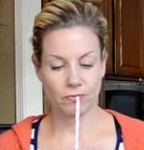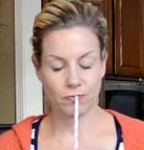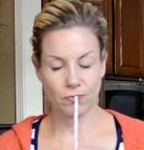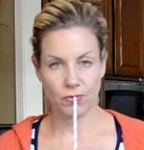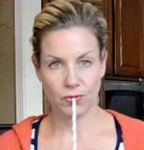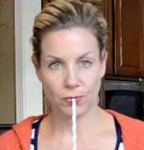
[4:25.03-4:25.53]

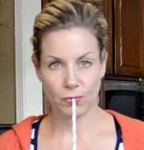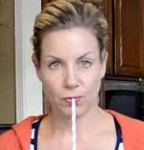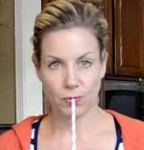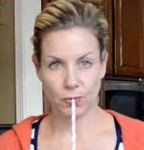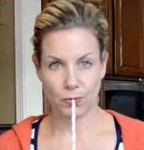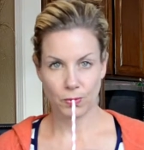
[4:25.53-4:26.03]

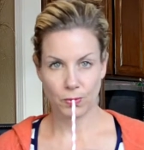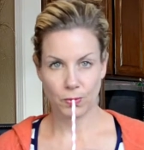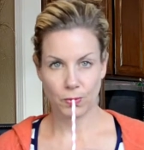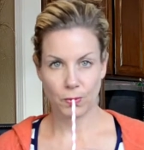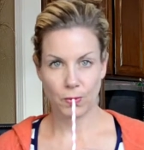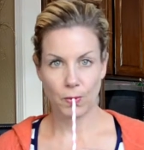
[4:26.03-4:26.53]

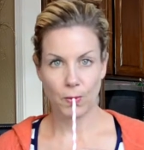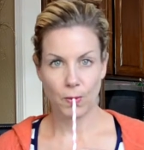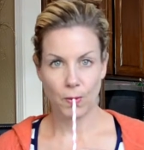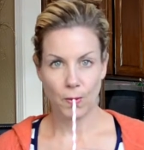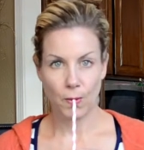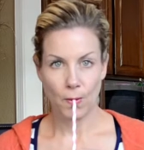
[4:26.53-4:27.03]

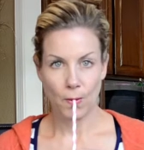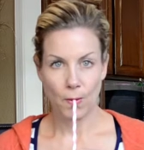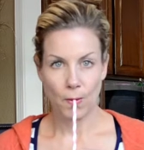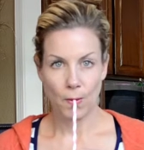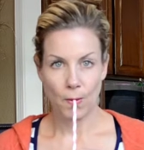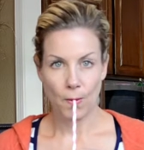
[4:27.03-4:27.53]

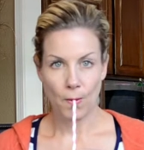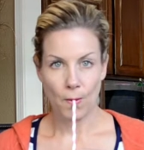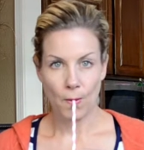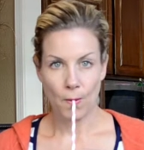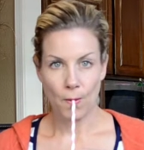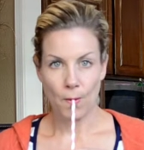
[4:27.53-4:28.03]

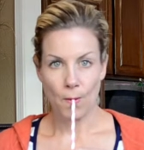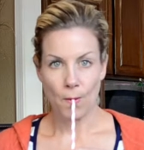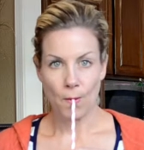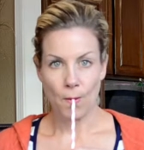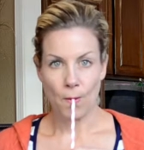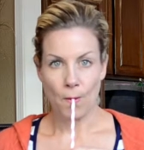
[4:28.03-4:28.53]

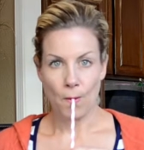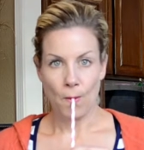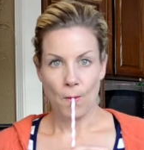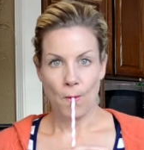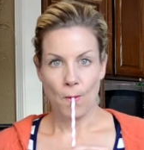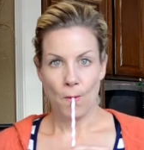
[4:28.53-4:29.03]

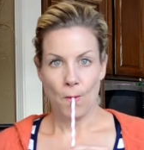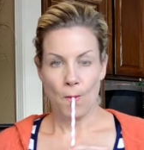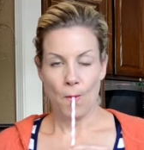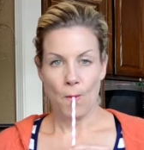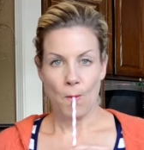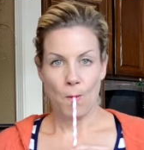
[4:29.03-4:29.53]
No one is speaking in this clip.